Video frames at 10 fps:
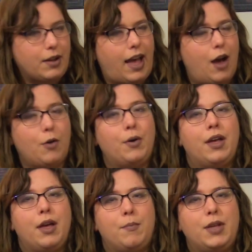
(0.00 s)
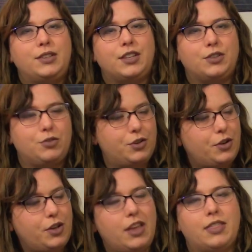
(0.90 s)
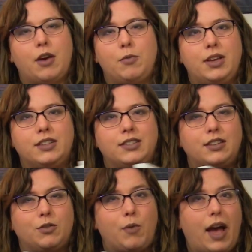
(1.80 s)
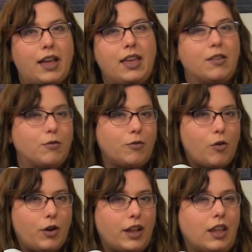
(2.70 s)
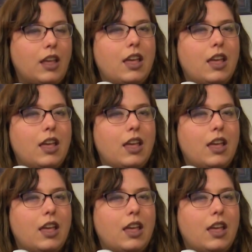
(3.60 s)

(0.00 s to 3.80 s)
how mid-century cooking that we consider wacky and foreign